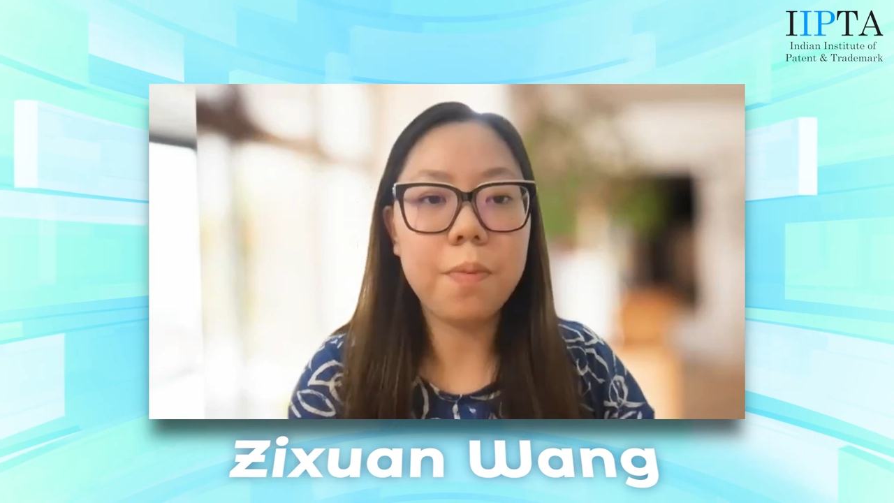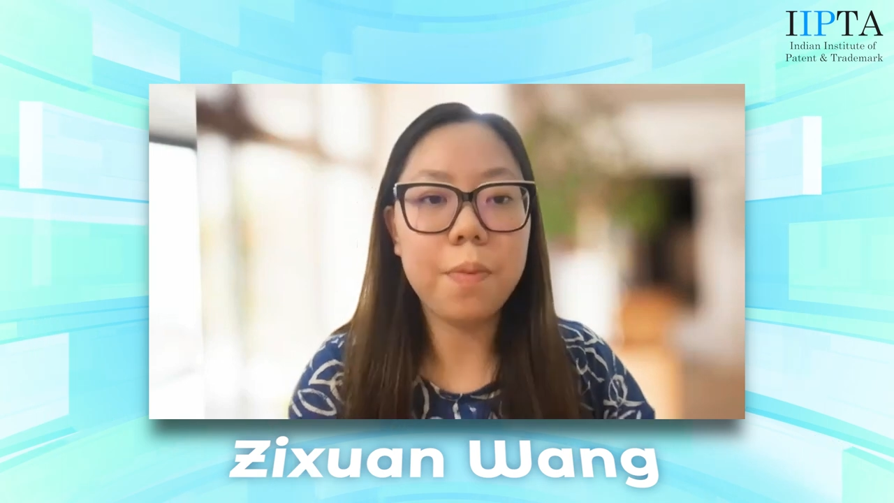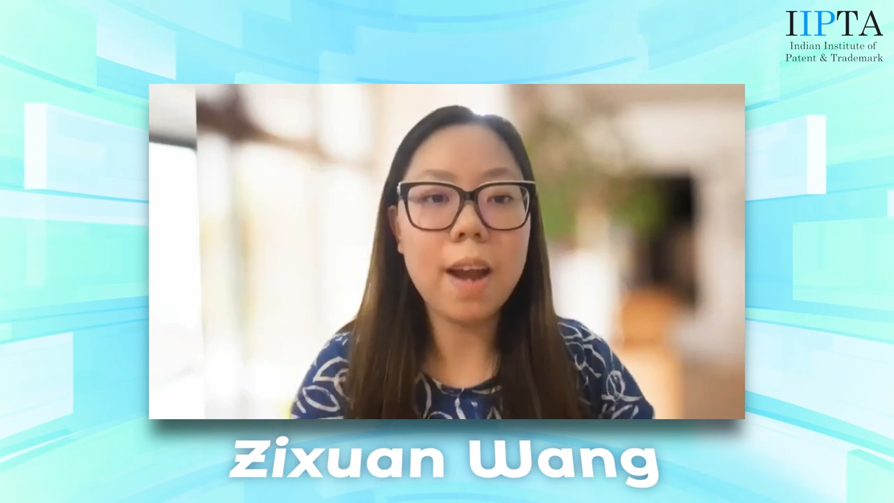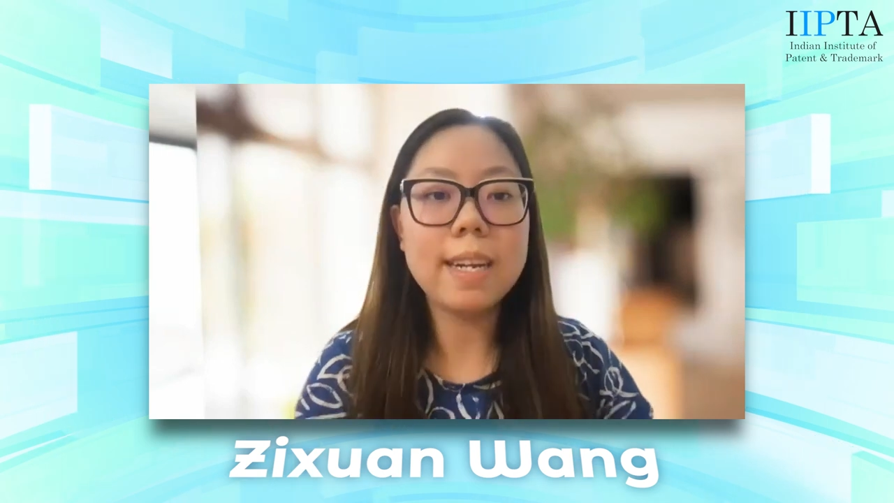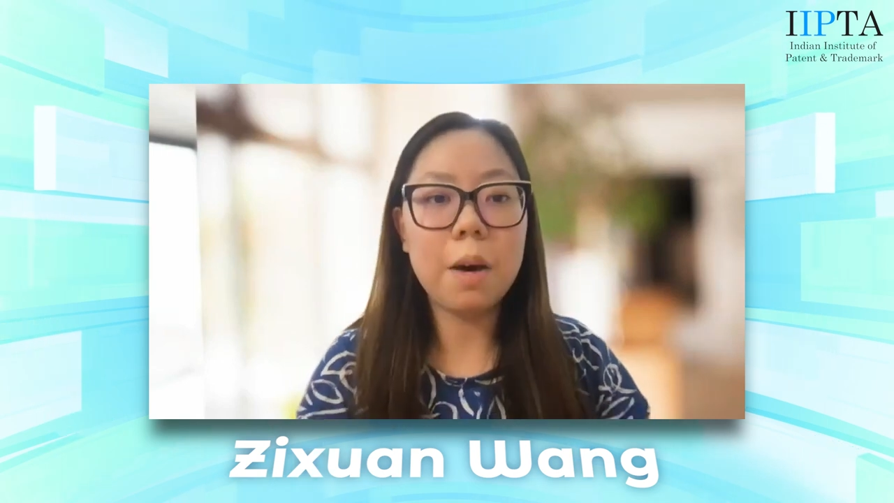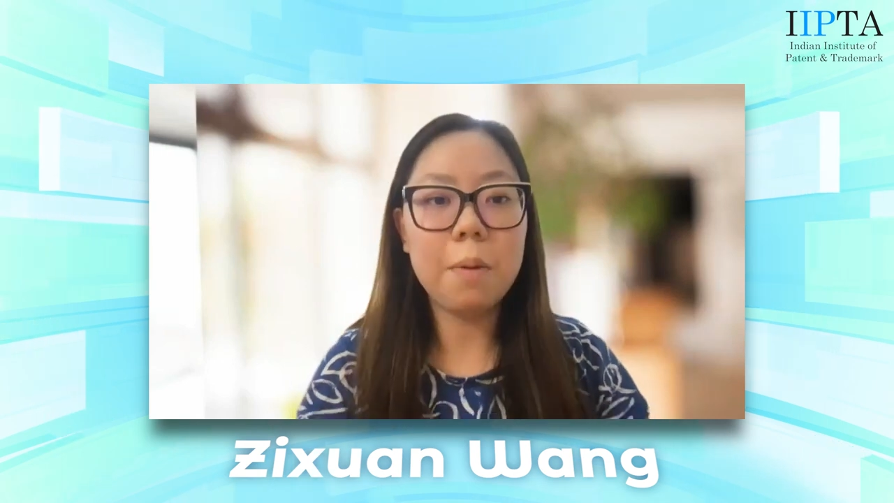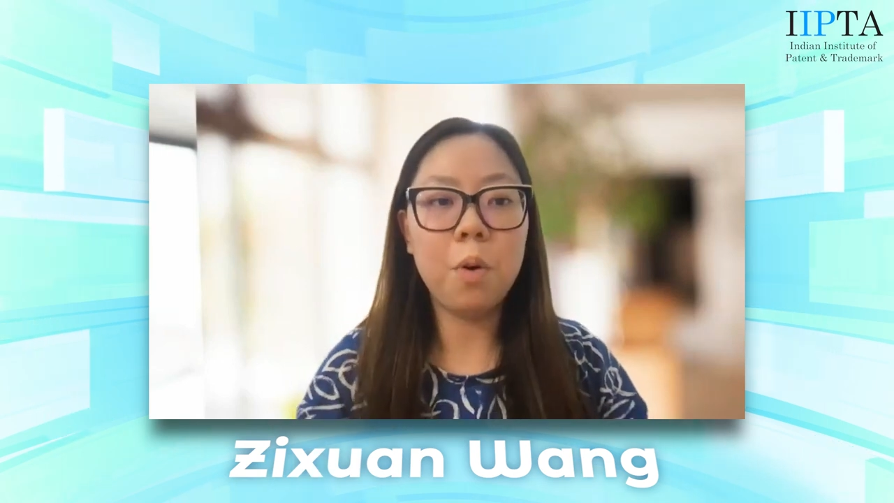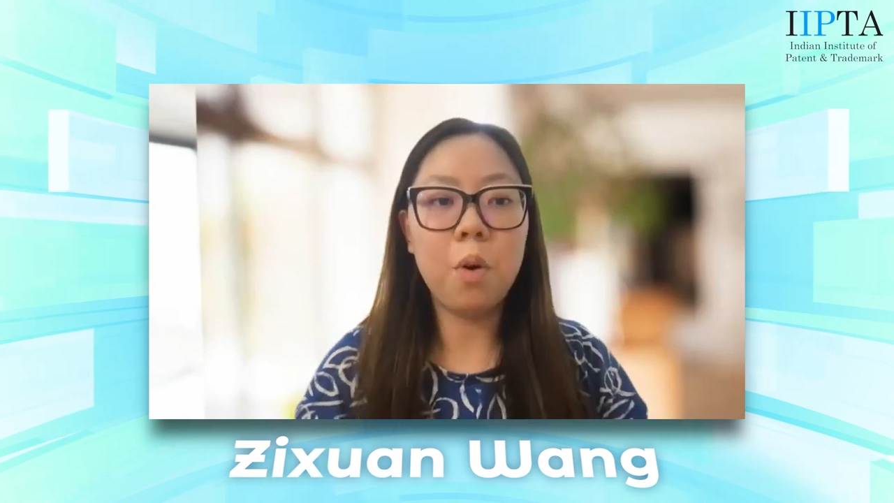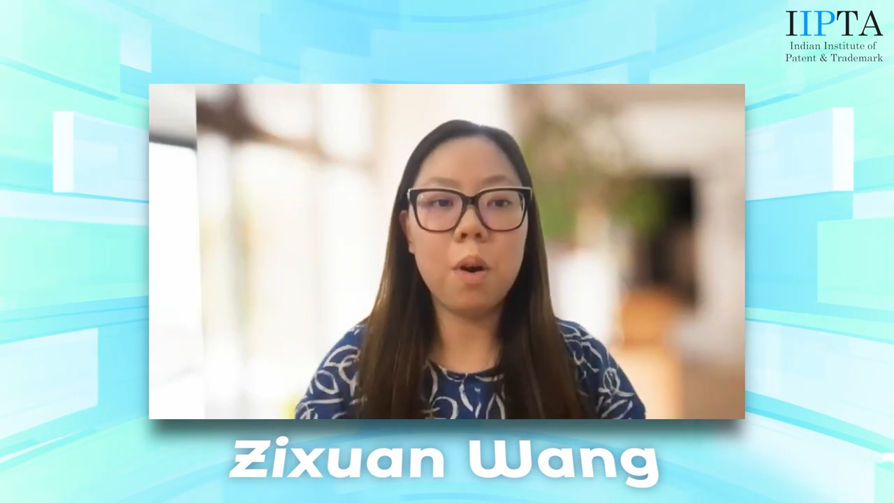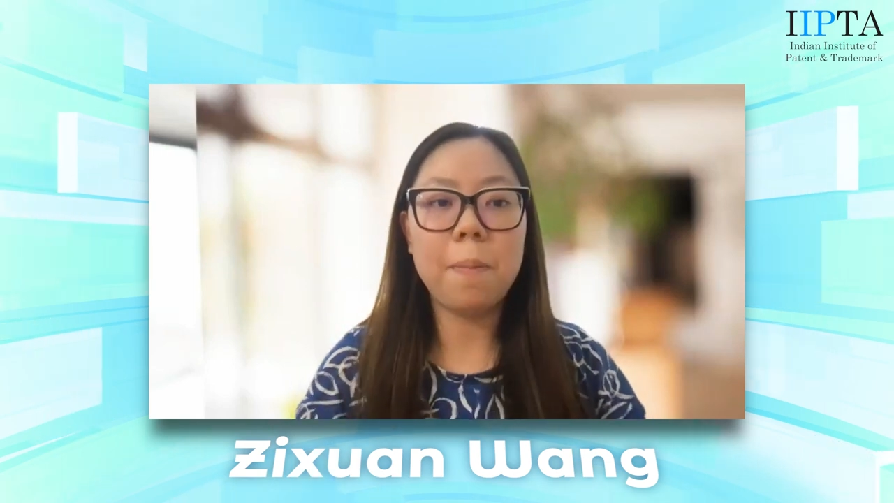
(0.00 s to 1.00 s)
find out
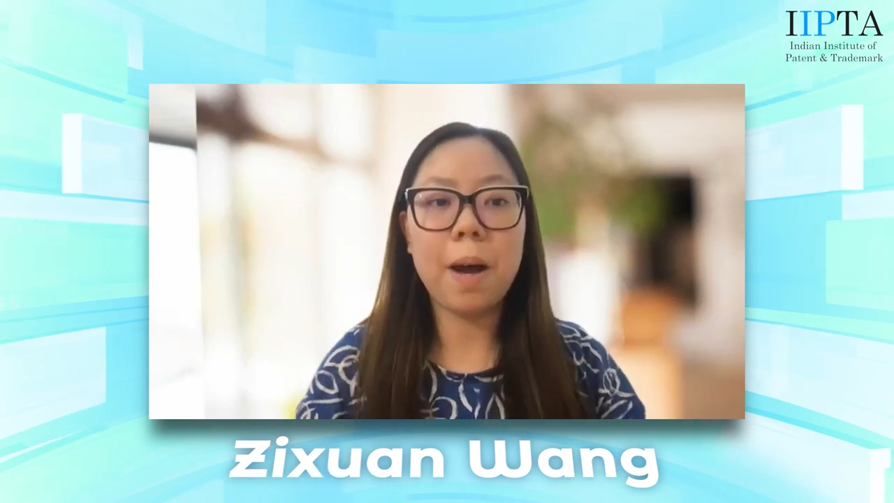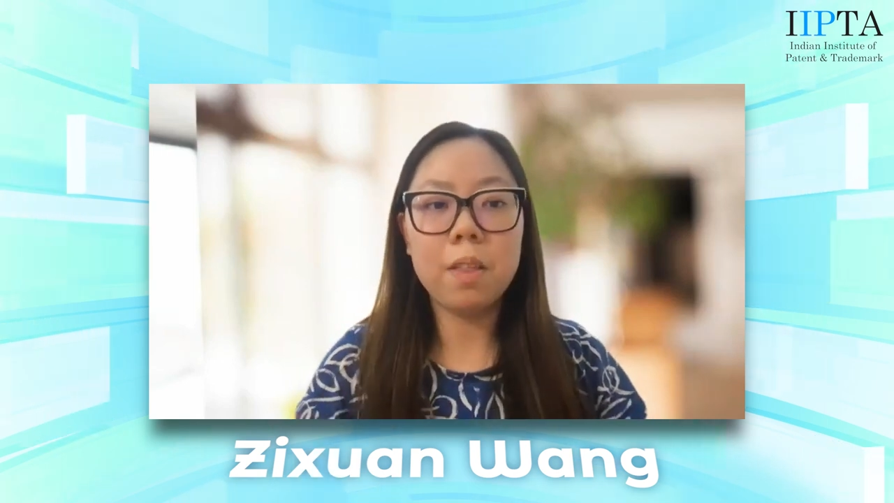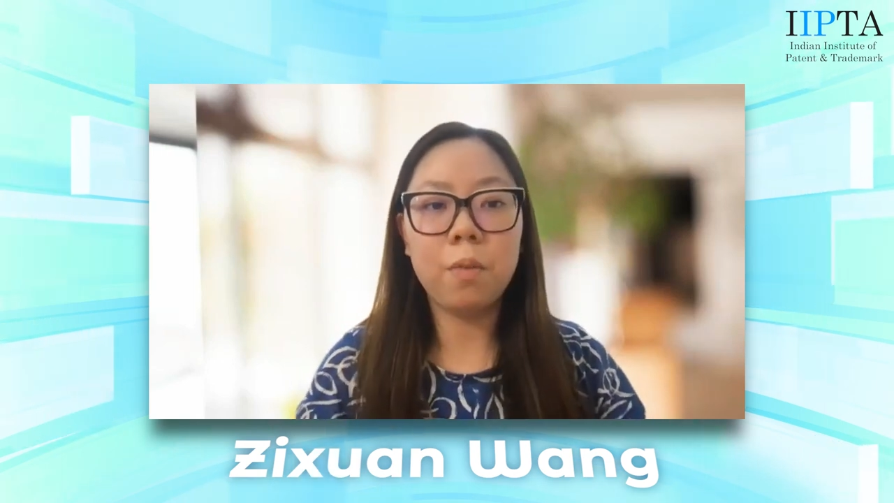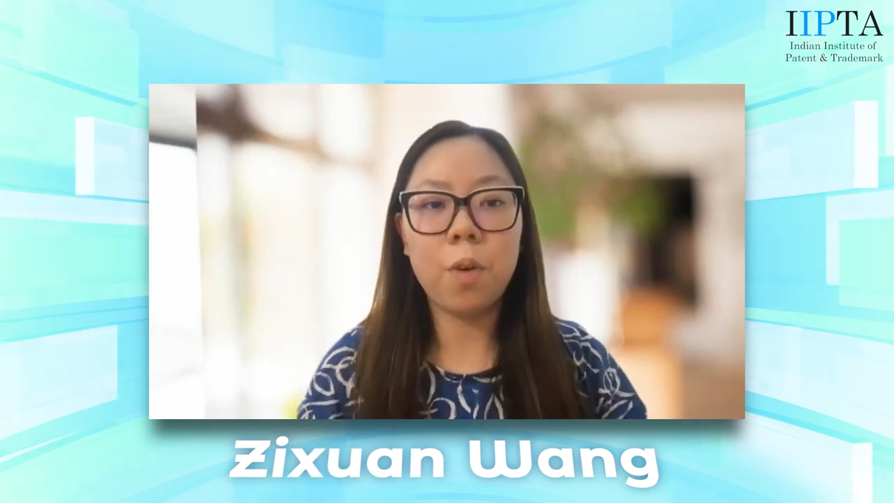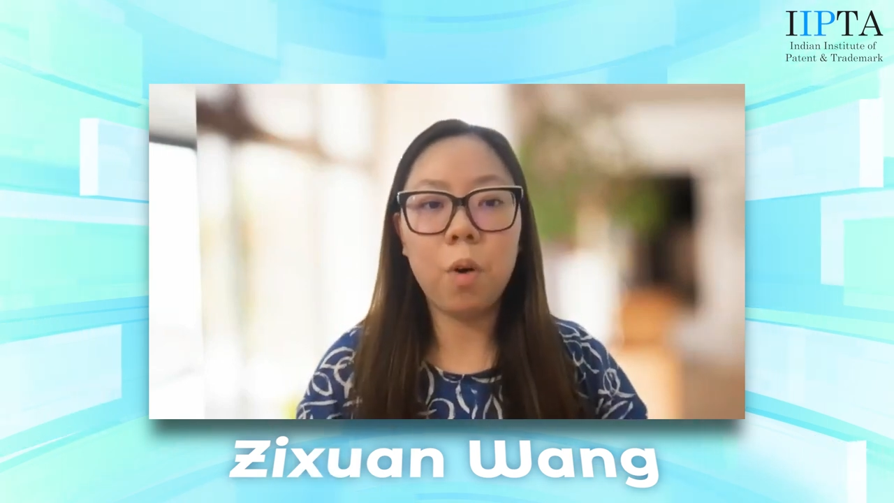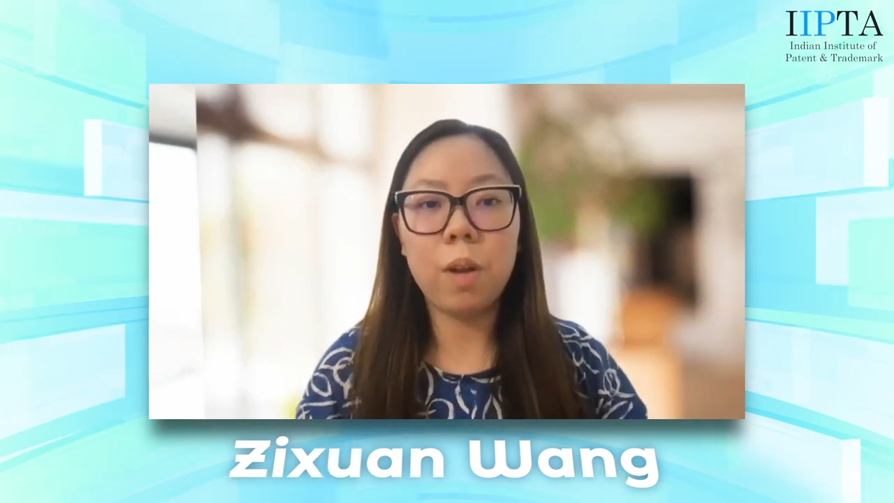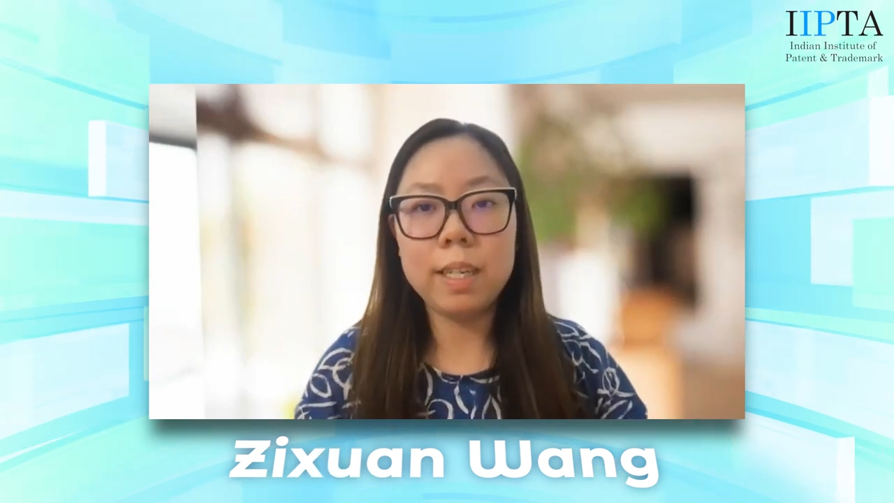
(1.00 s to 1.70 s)
more about the role